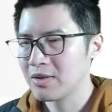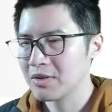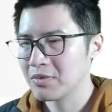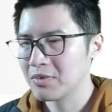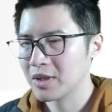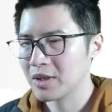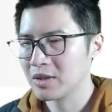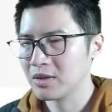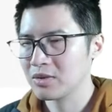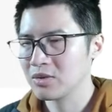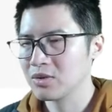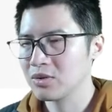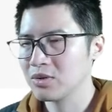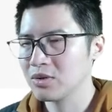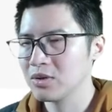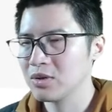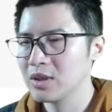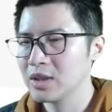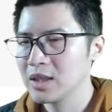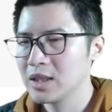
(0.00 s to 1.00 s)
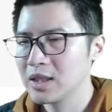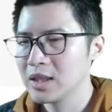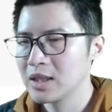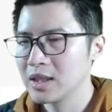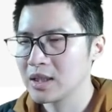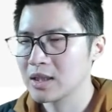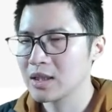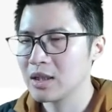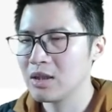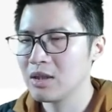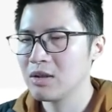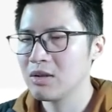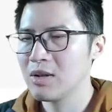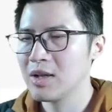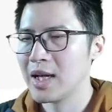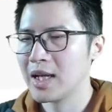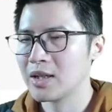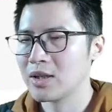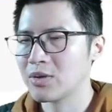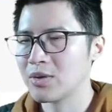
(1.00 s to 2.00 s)
is we're going to go
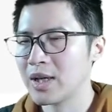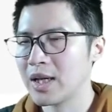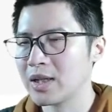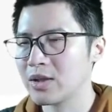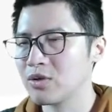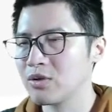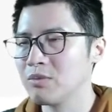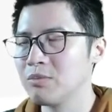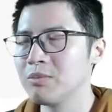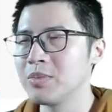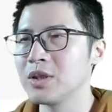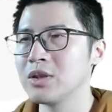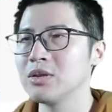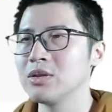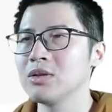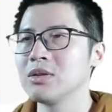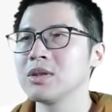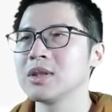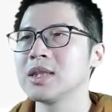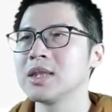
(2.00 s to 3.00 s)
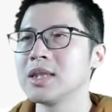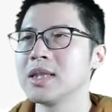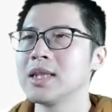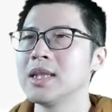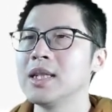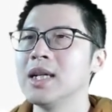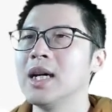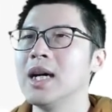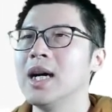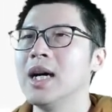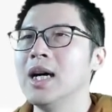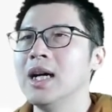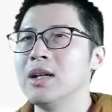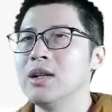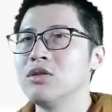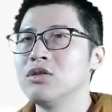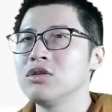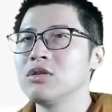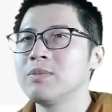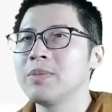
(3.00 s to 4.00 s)
and try to build a
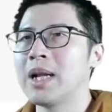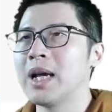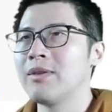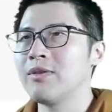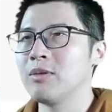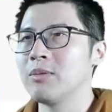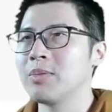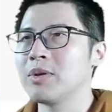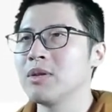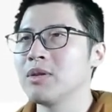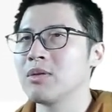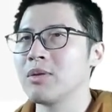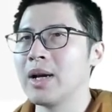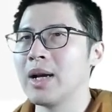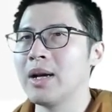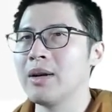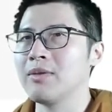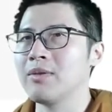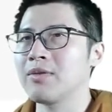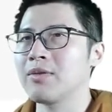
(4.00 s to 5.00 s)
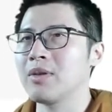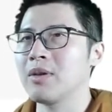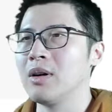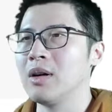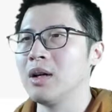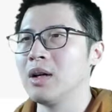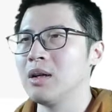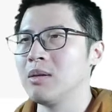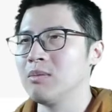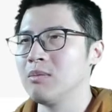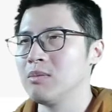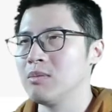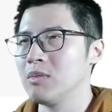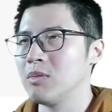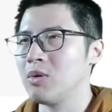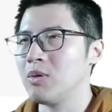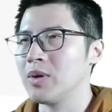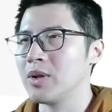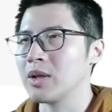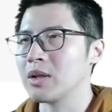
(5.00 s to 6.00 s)
loop level program from
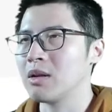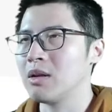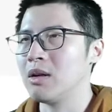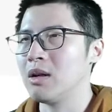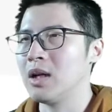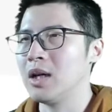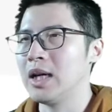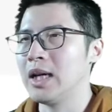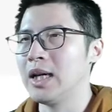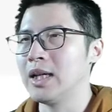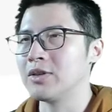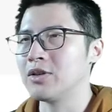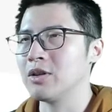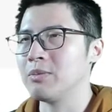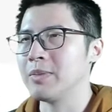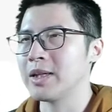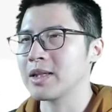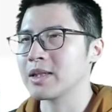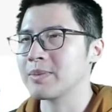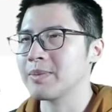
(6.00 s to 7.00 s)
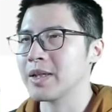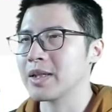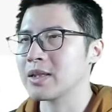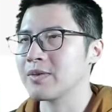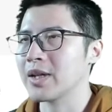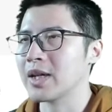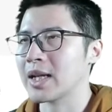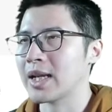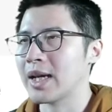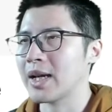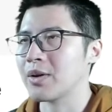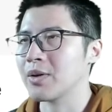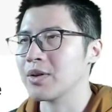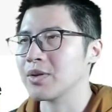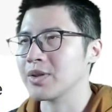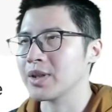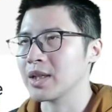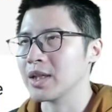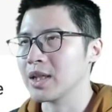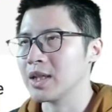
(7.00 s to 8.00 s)
what we call a domain specific language
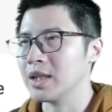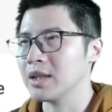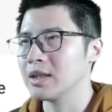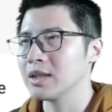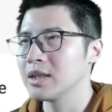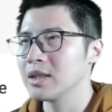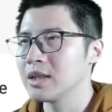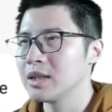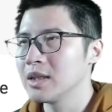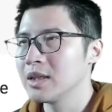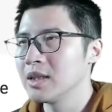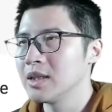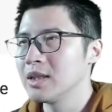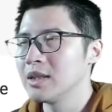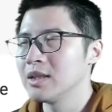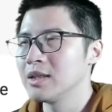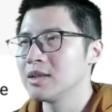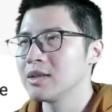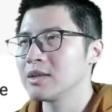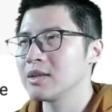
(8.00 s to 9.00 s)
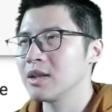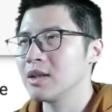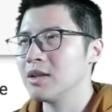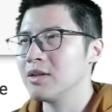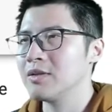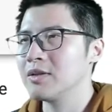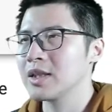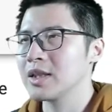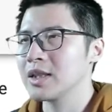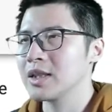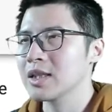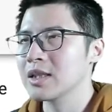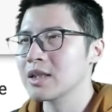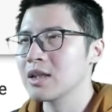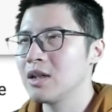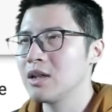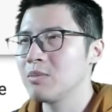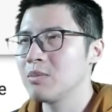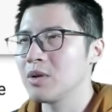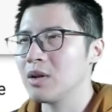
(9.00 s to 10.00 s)
in here. So in this
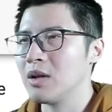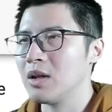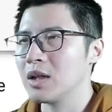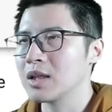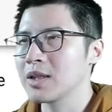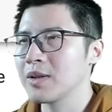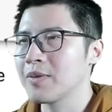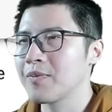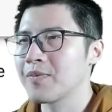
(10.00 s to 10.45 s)
code block,